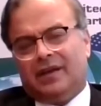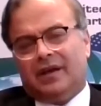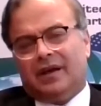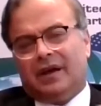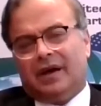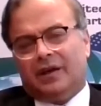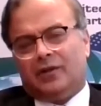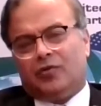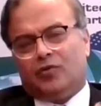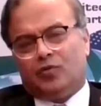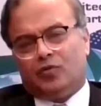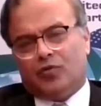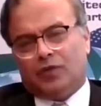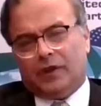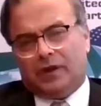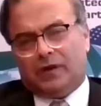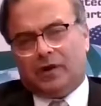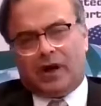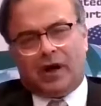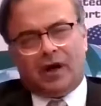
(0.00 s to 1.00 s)
to
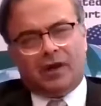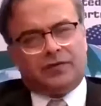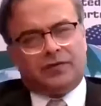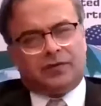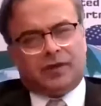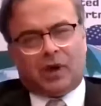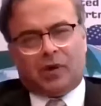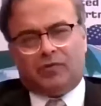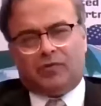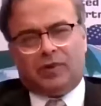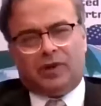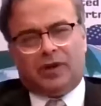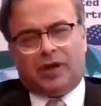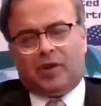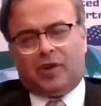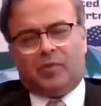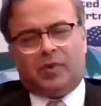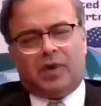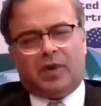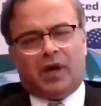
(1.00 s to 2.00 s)
Iran, Saudi
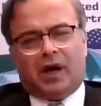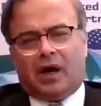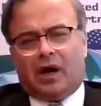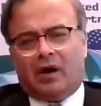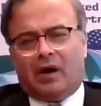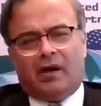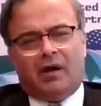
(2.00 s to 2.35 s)
Arabia.